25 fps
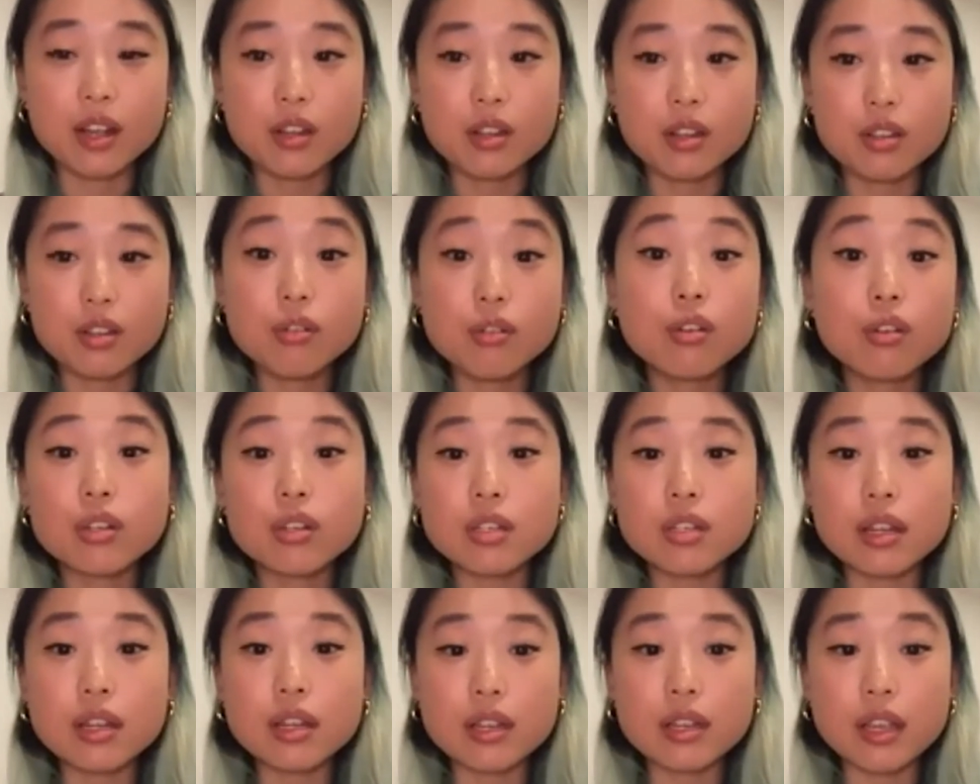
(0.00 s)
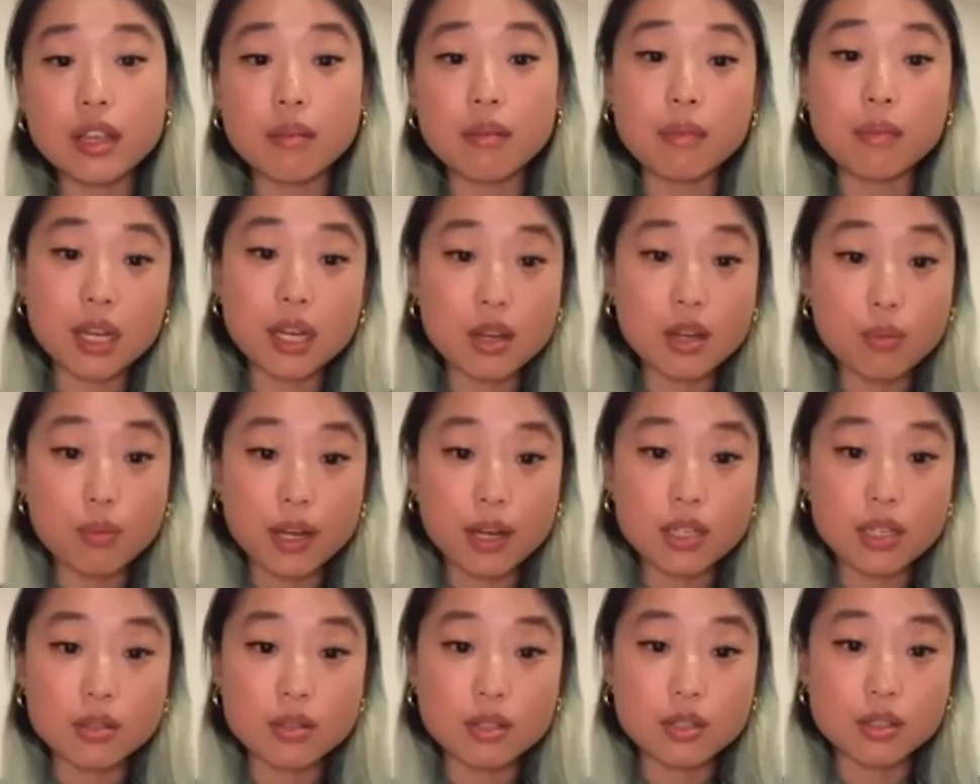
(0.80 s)
you know, in many
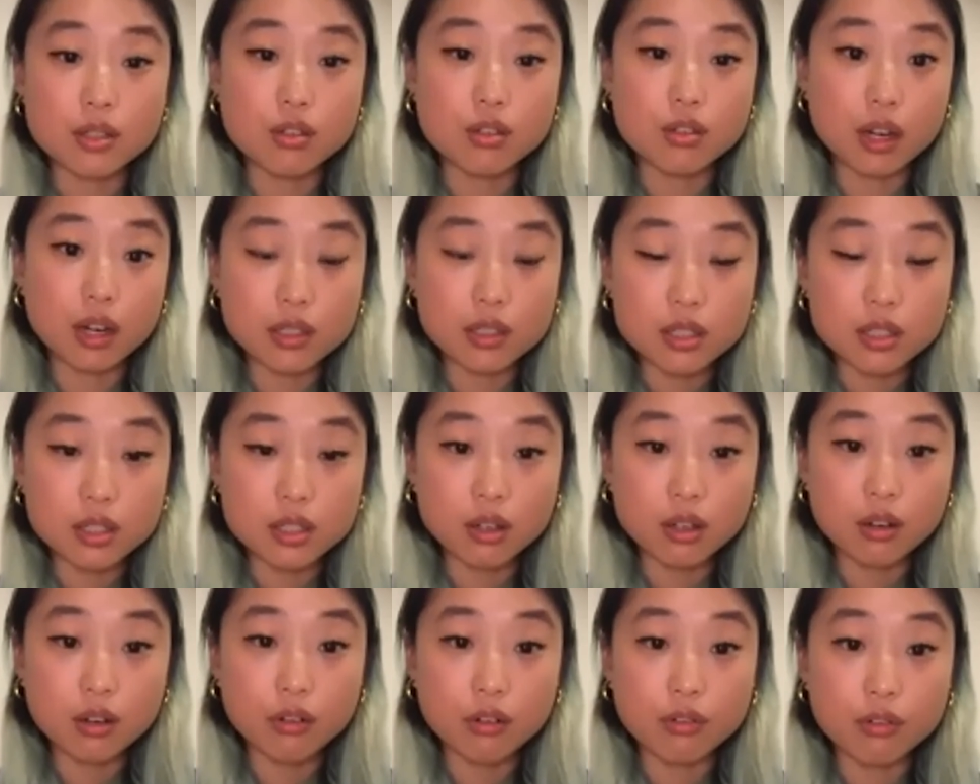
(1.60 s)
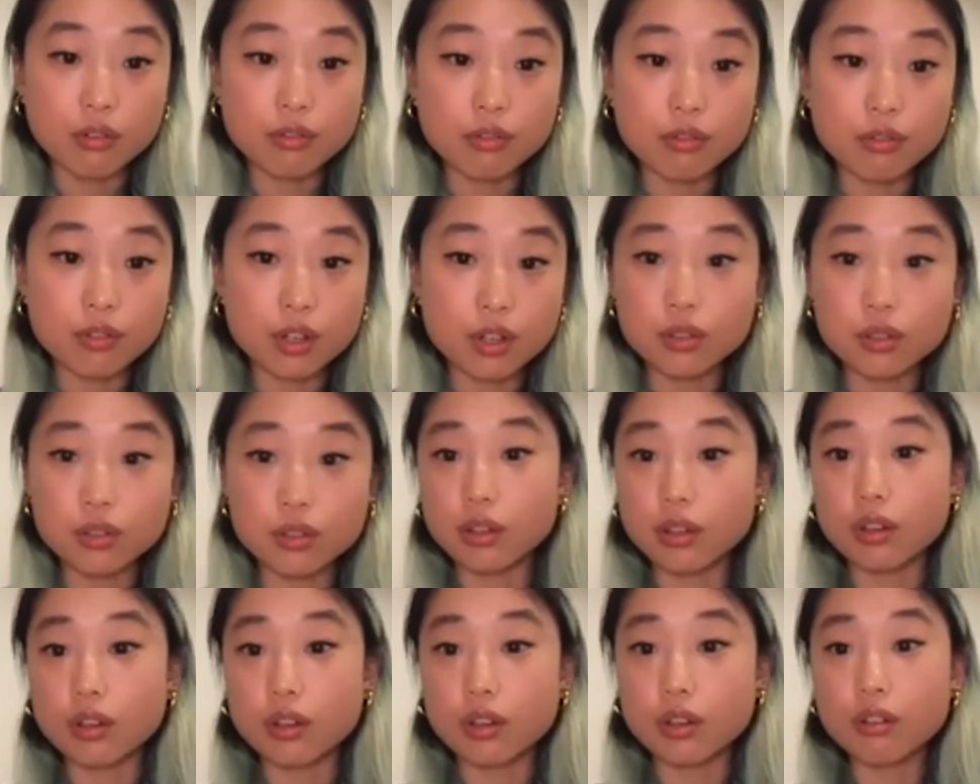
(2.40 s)
ways is the crux of a
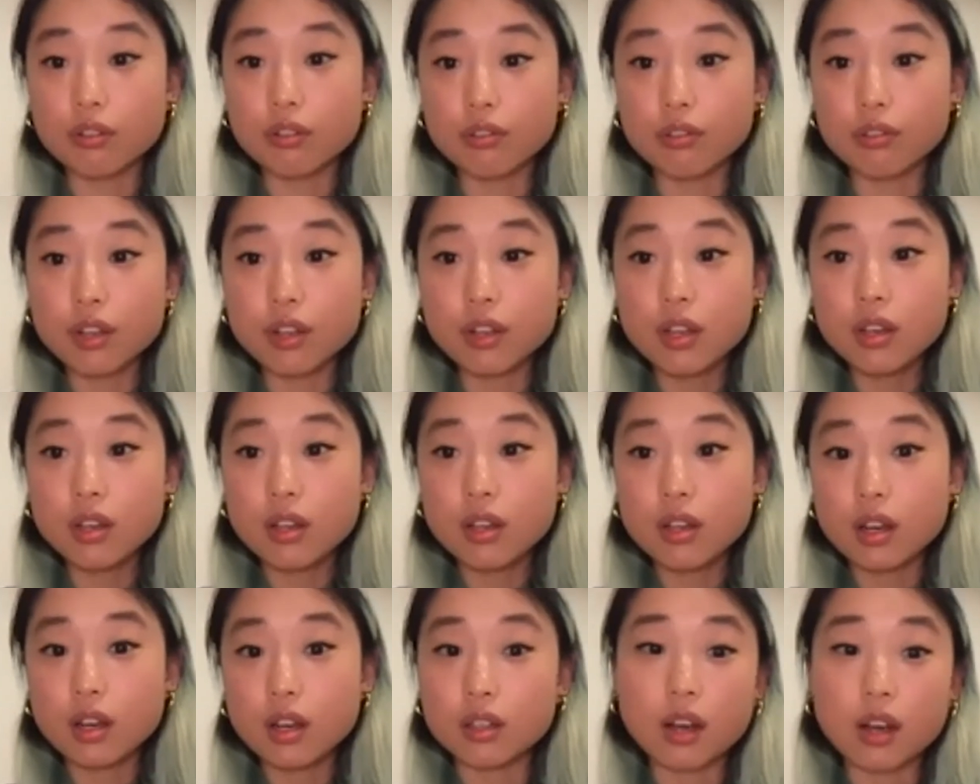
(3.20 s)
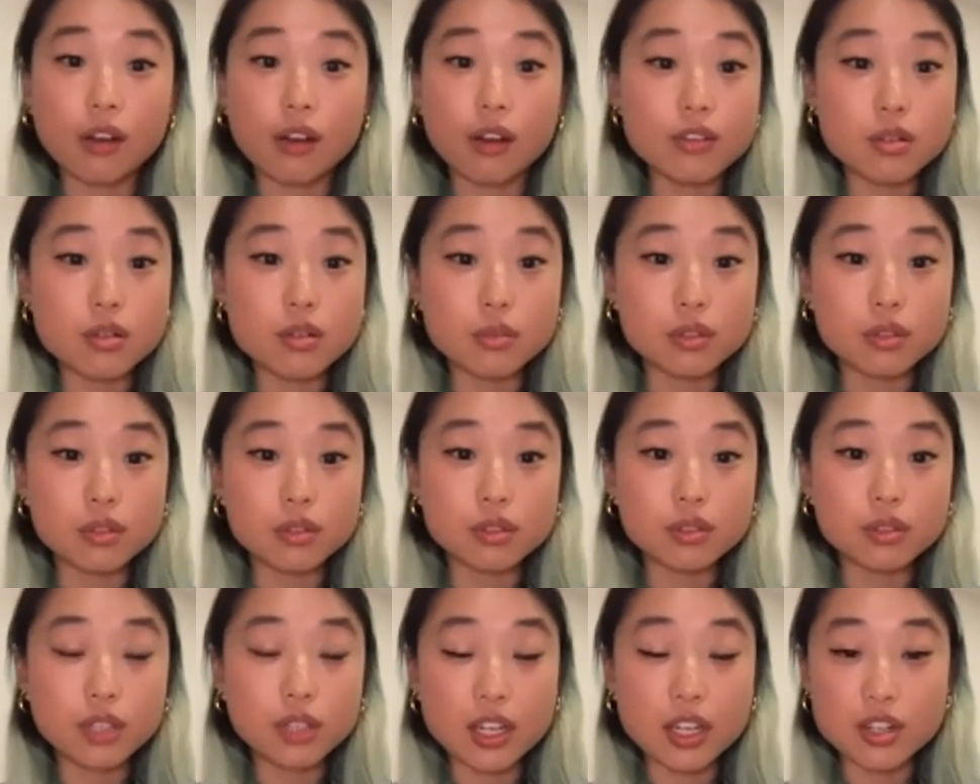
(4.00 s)
lot of
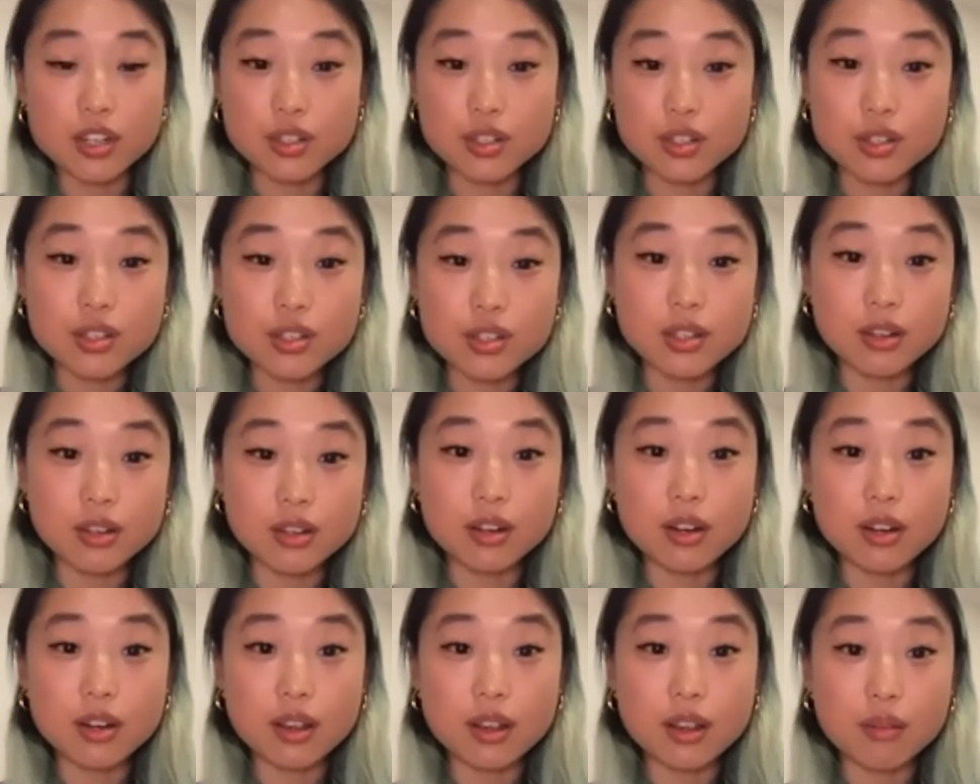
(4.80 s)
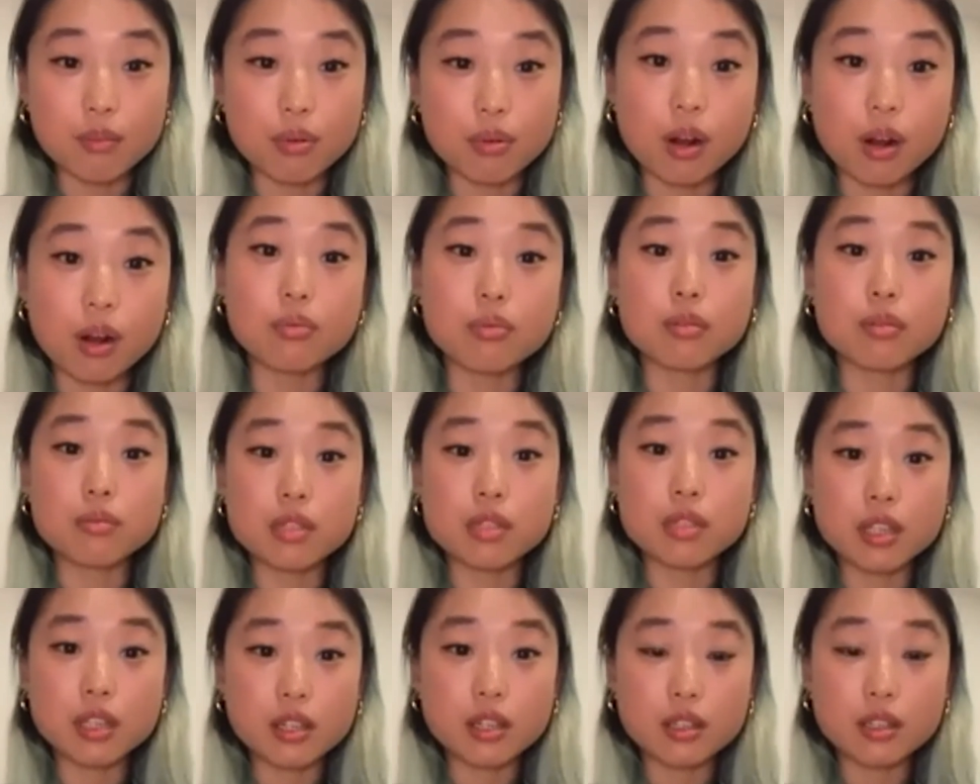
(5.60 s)
uncomfortable issues and problems
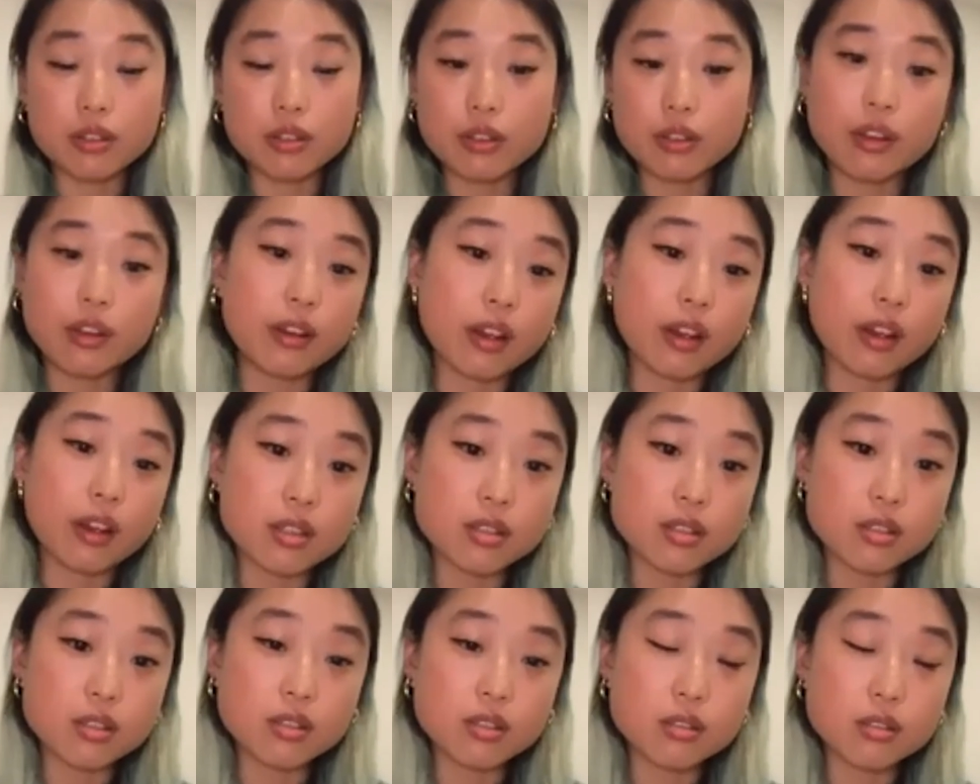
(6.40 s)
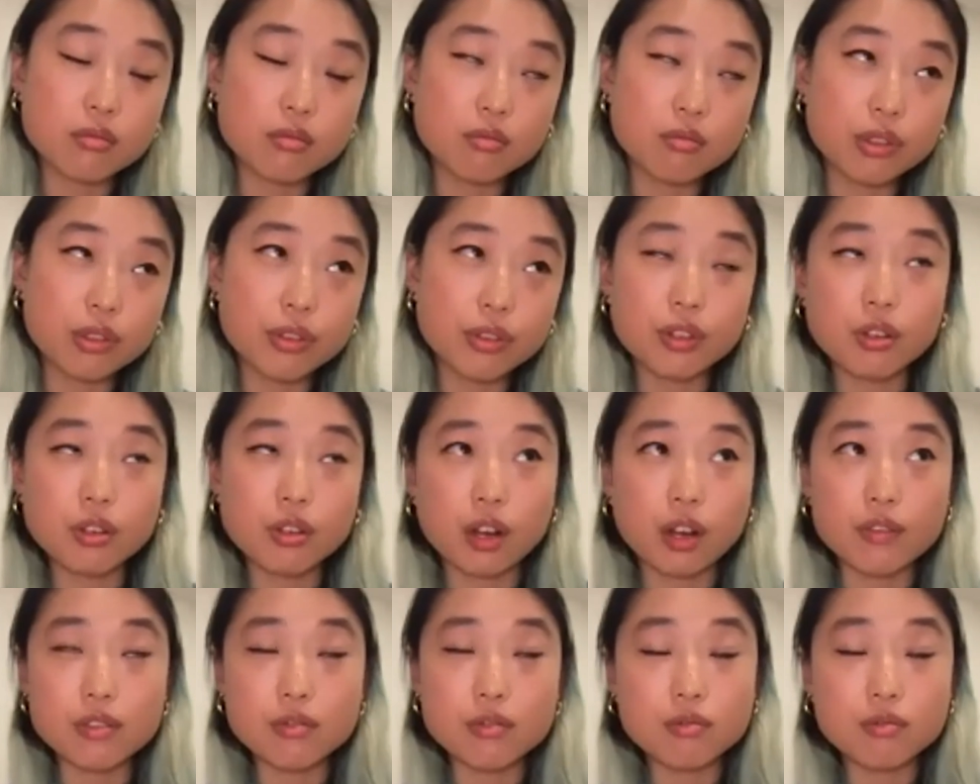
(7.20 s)
that has kind of